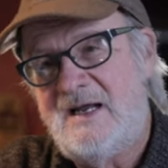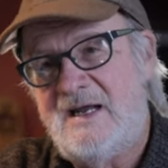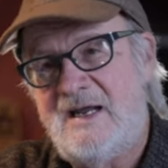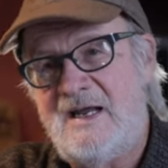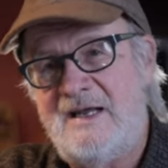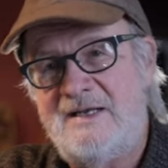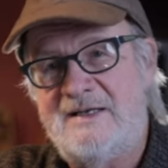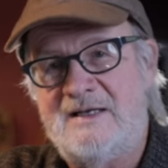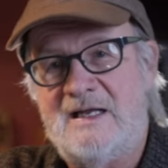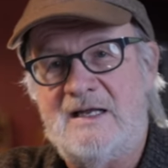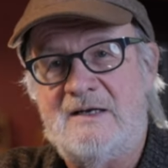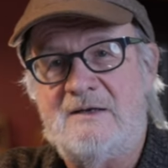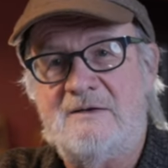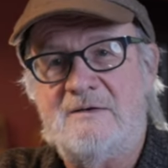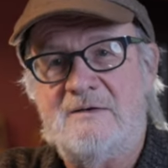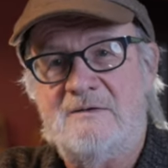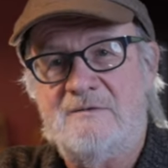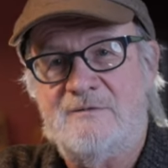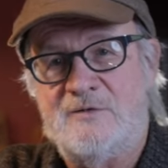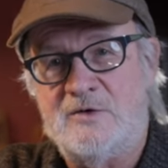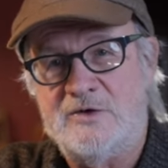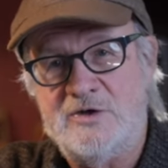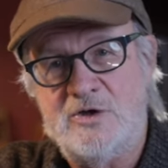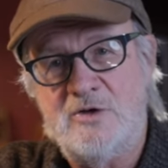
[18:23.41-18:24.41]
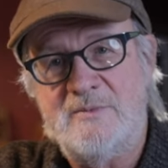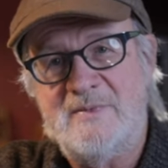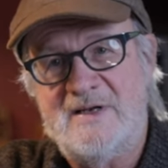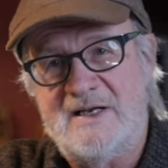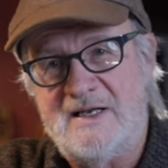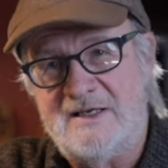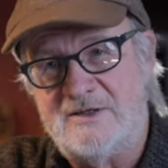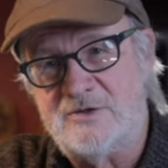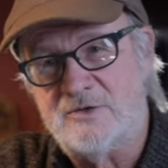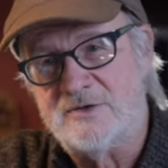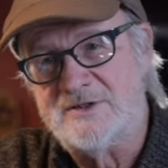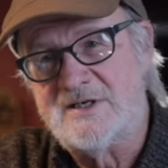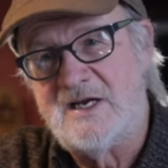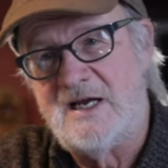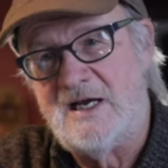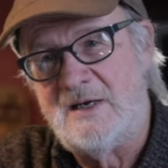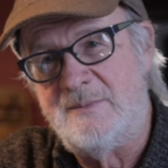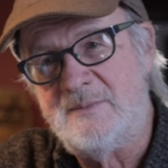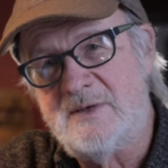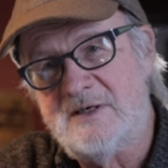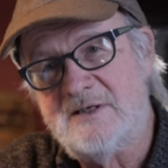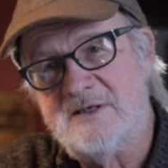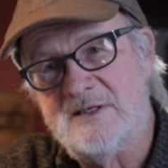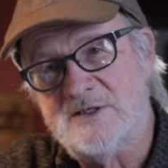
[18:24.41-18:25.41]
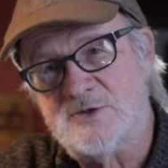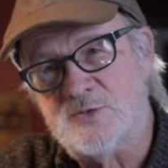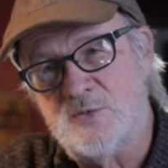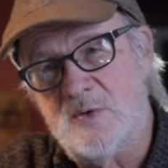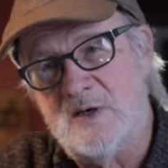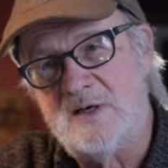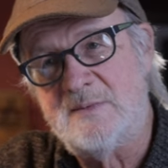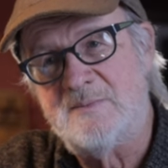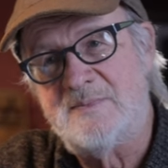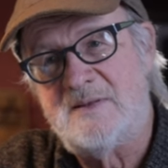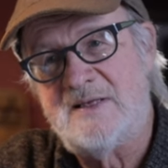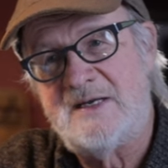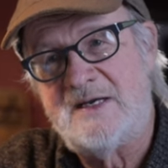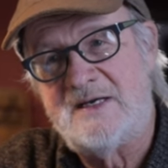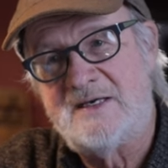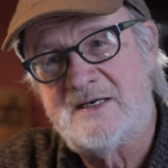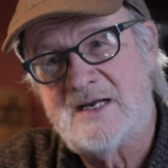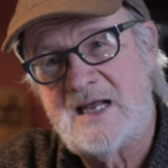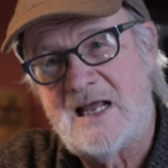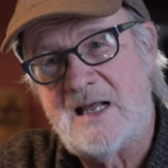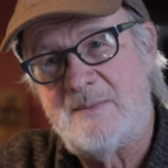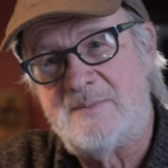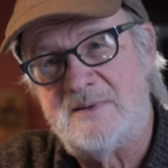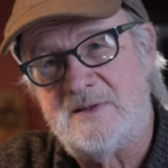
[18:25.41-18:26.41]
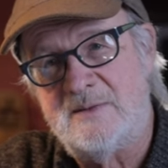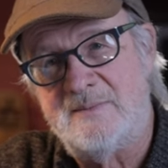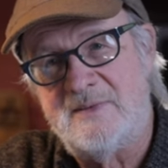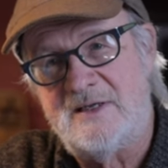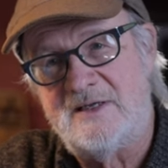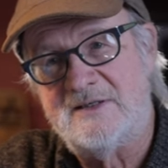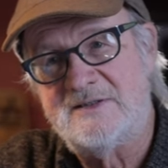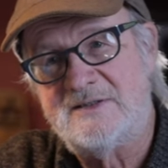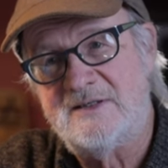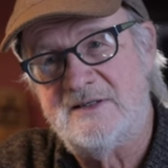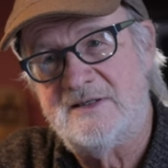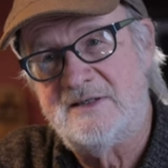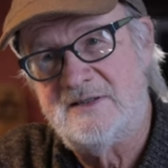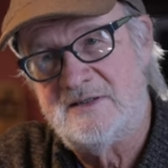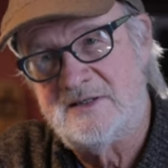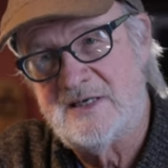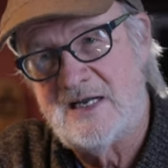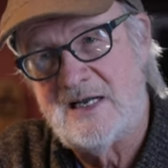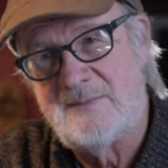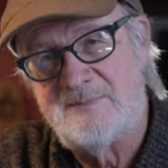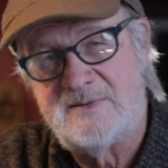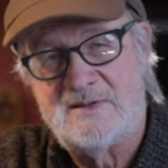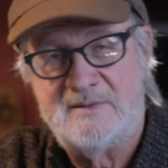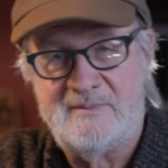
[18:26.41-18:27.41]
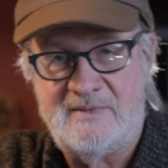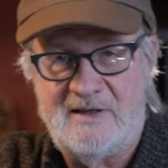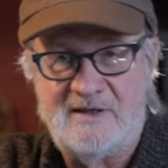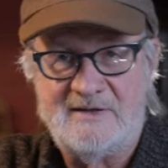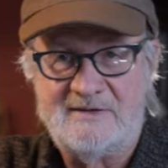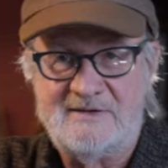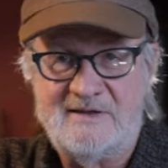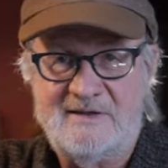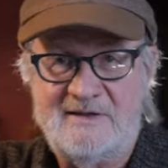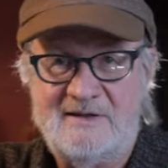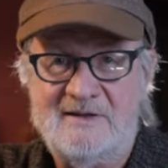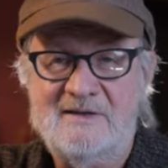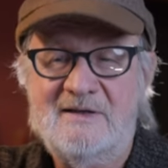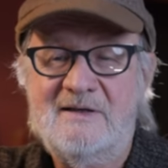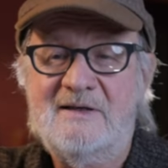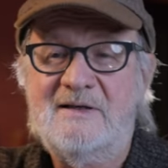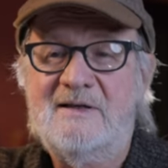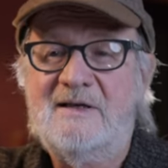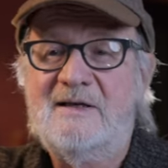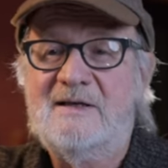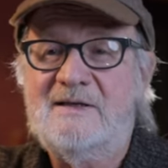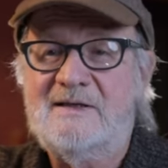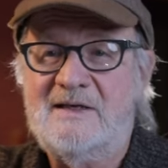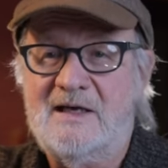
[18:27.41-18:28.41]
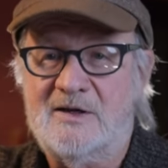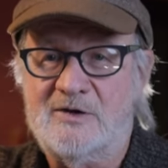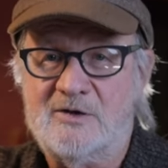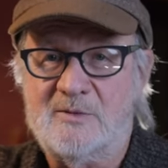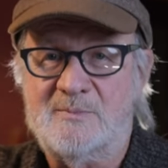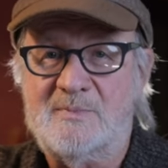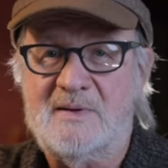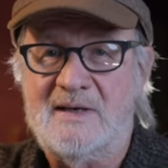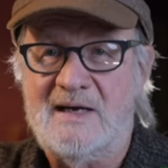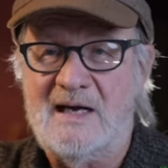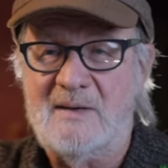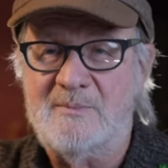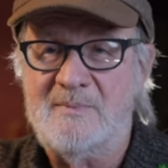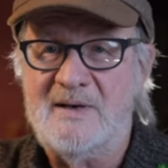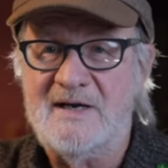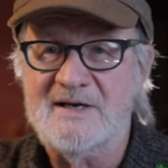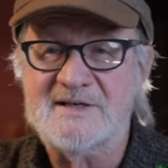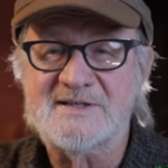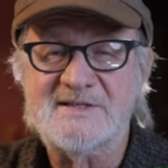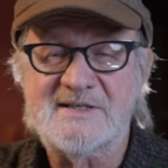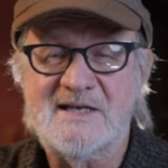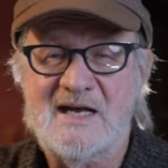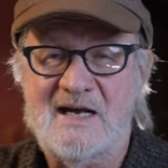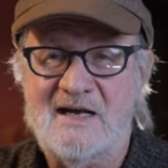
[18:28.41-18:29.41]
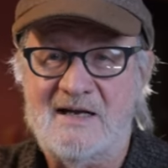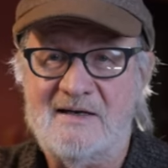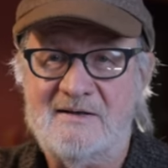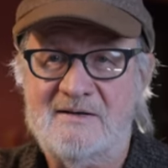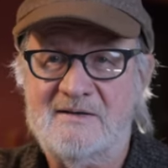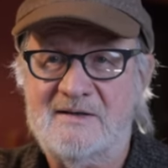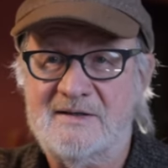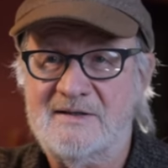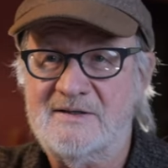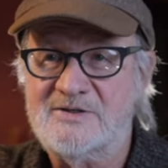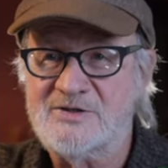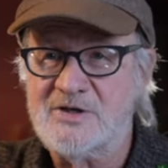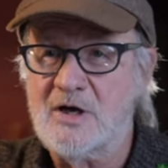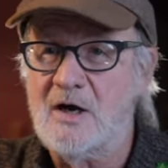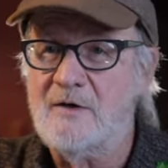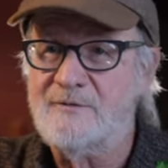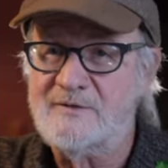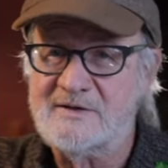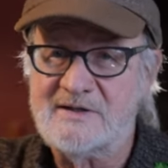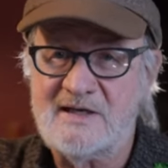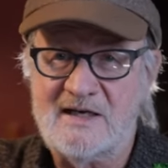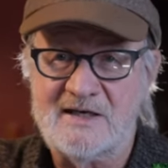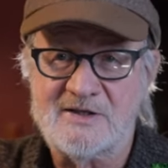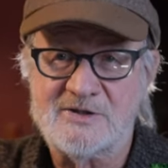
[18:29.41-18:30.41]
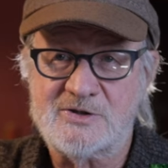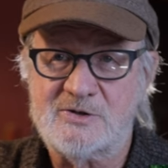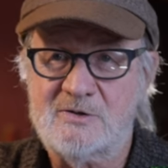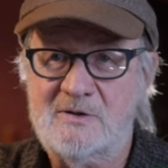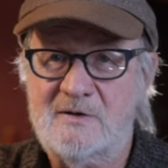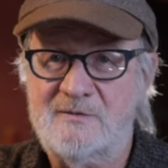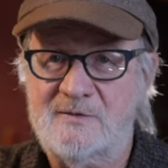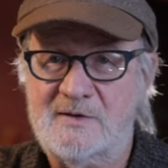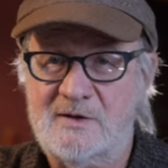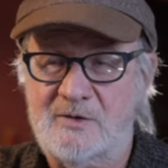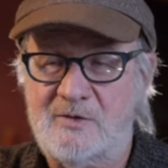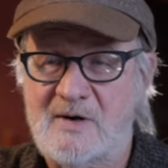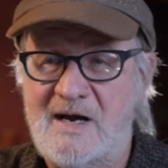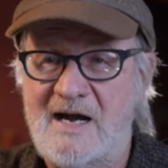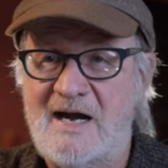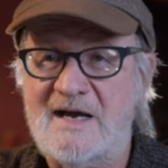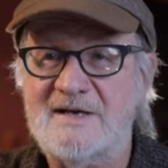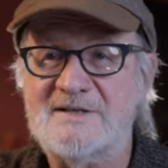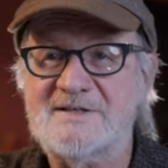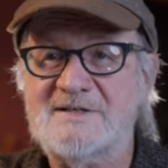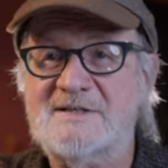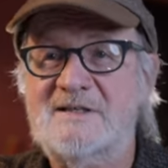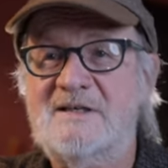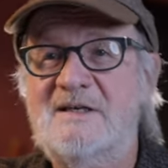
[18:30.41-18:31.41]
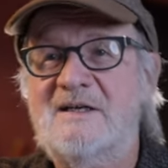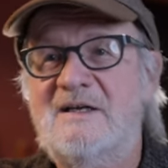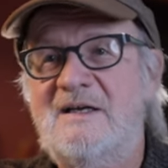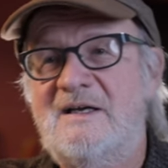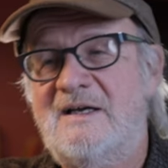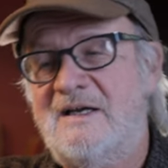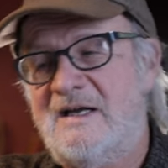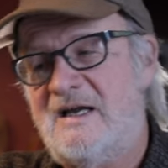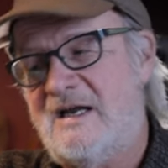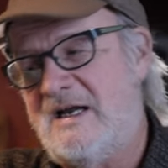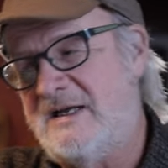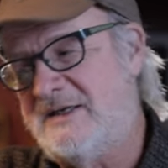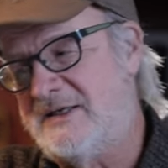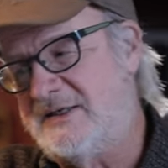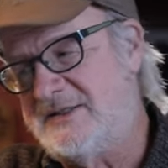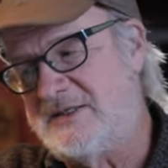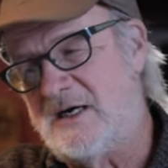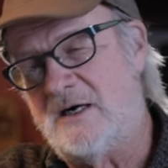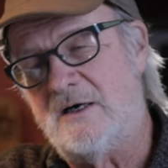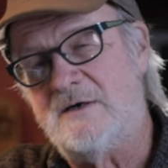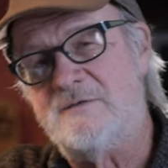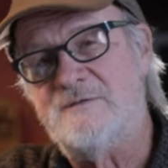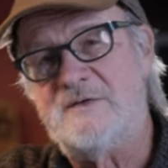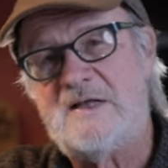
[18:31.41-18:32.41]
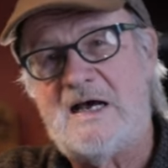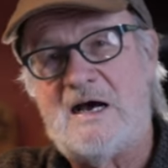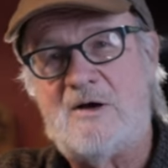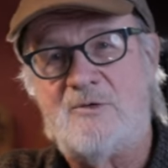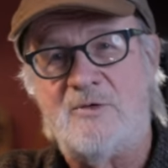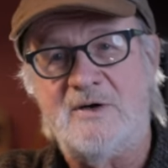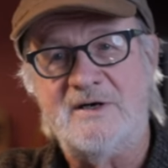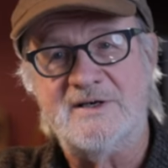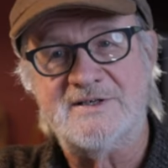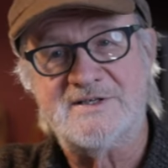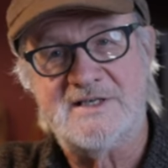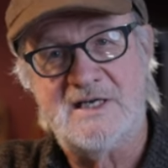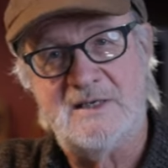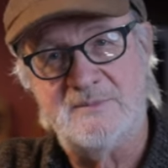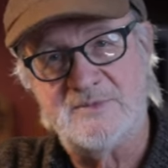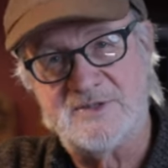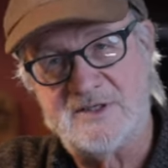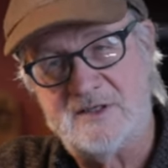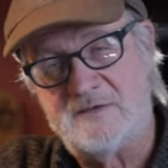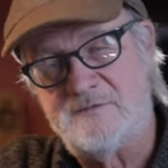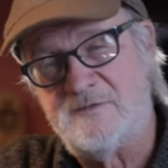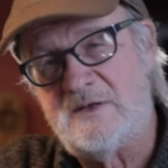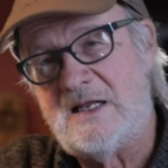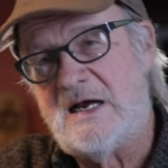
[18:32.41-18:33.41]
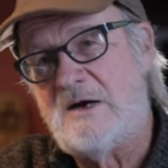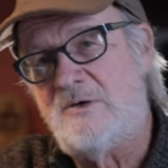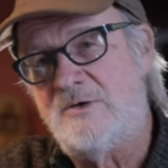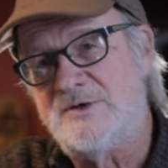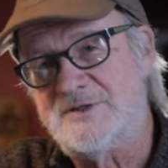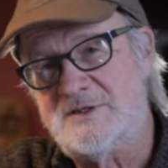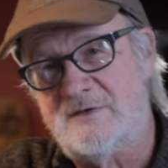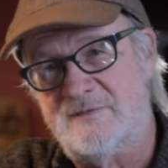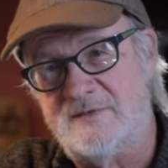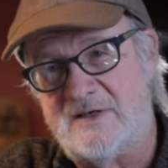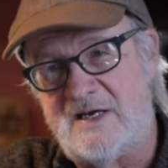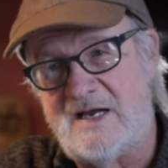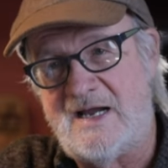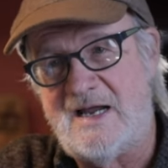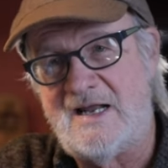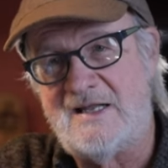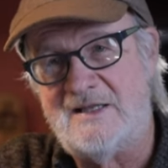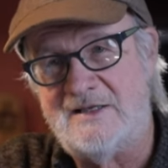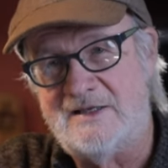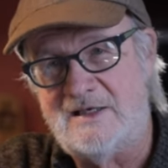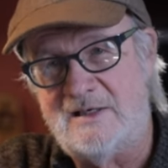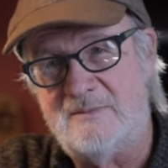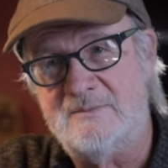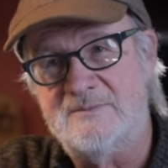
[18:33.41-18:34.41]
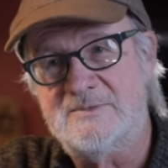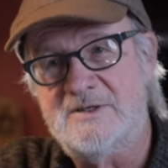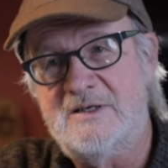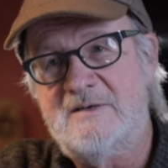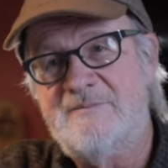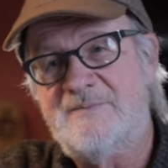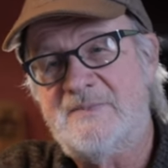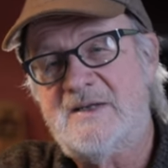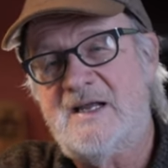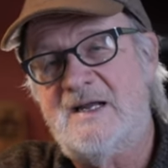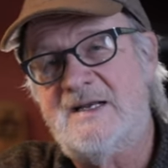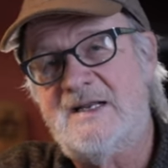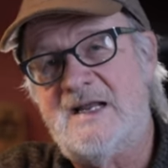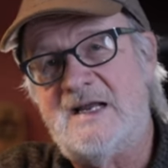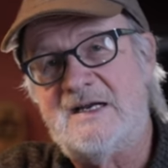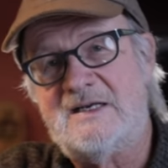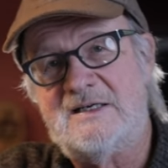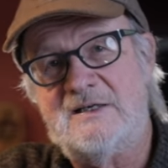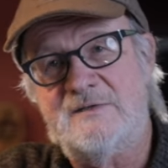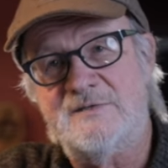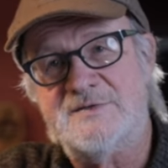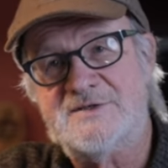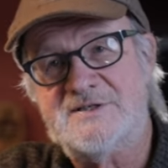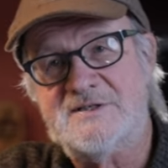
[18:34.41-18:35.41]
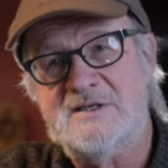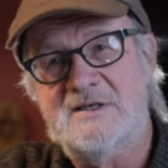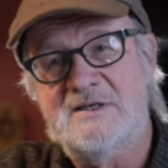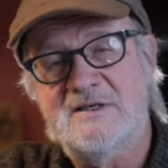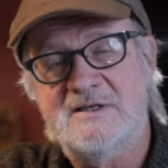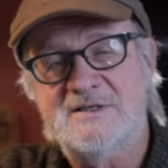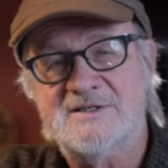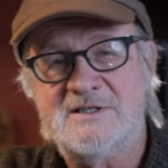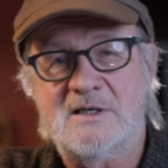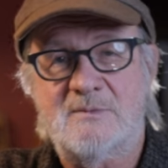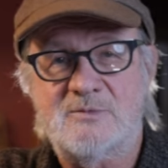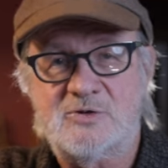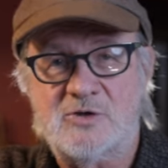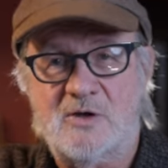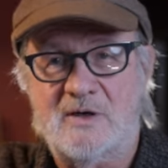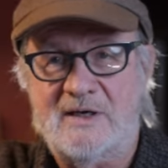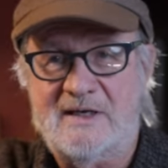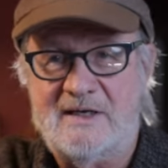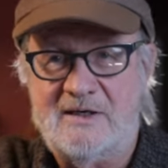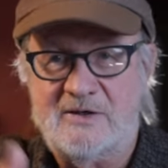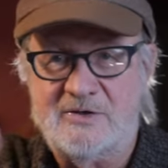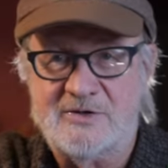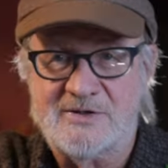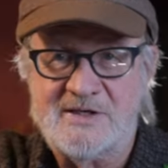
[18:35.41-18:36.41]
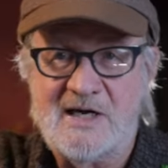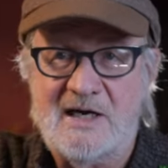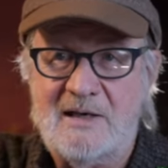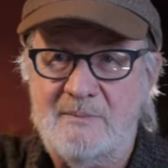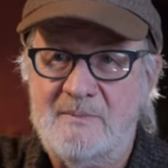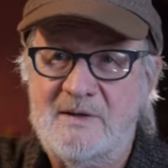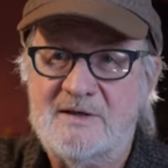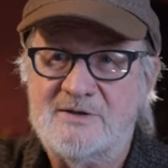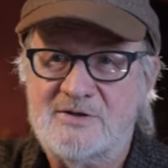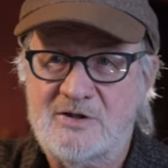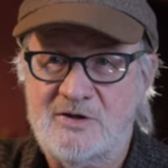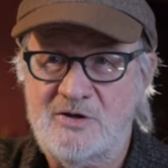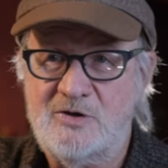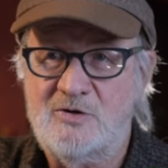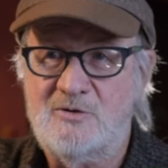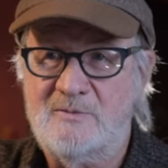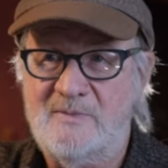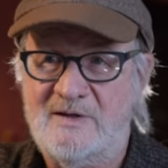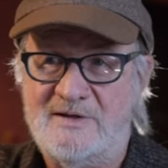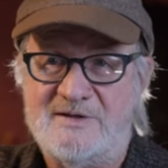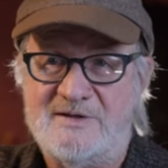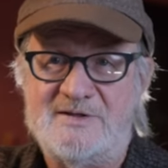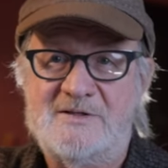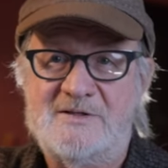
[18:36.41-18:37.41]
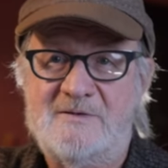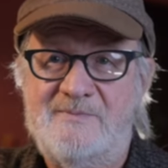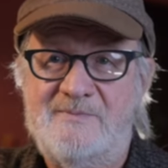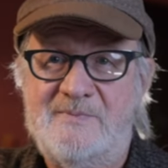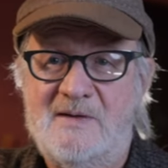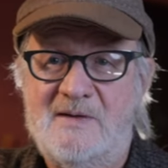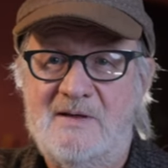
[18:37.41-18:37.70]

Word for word: And then for human entertainment, it's one plant complementing, complementing the other plant based on the soft texture of the grass and the dark flowering stems and the flowers of the allium. And that gives some joy and entertainment to humans.